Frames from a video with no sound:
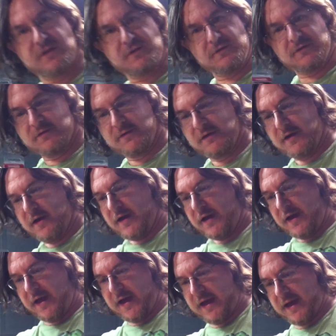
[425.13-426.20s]
here
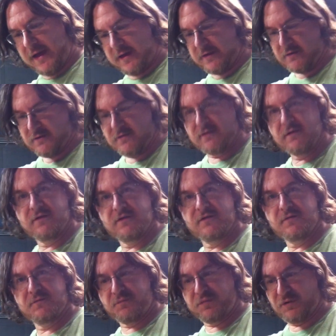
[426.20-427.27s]
and
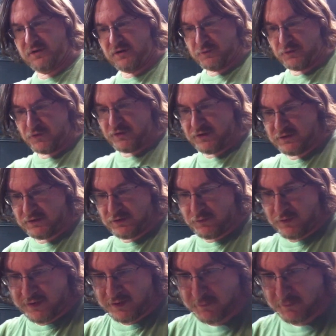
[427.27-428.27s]
put a little Gorilla Glue on